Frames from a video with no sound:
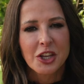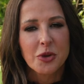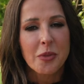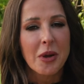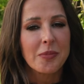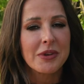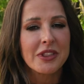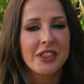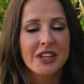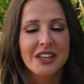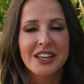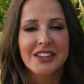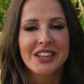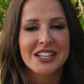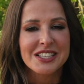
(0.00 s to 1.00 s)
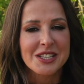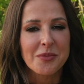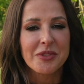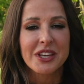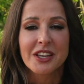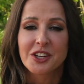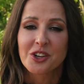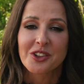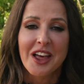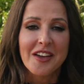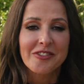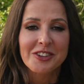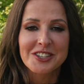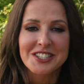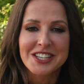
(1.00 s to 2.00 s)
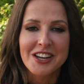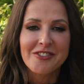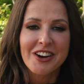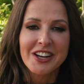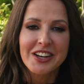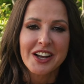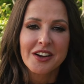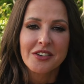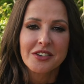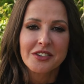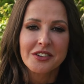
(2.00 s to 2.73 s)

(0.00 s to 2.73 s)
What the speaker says: You might be thinking that something in your life looks dead right now.